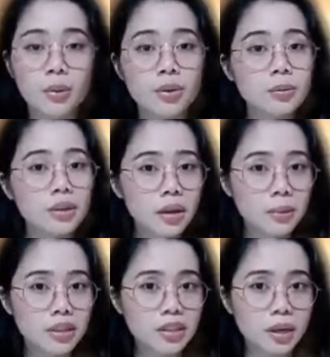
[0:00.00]
Was
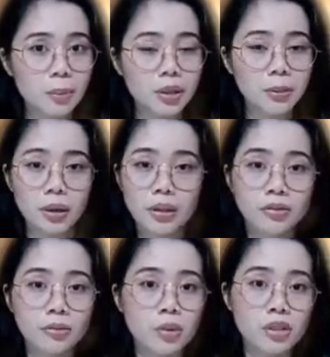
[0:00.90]
becoming a shepherd part
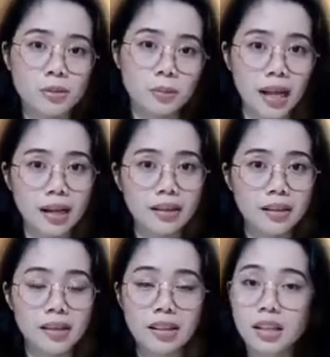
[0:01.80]
of Moses' plan?
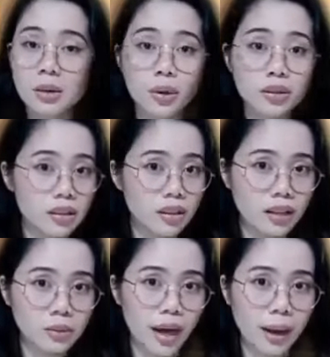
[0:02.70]
Did he wanted
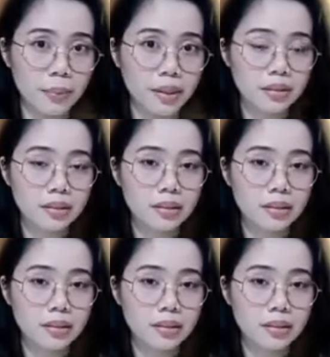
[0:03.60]
that to happen?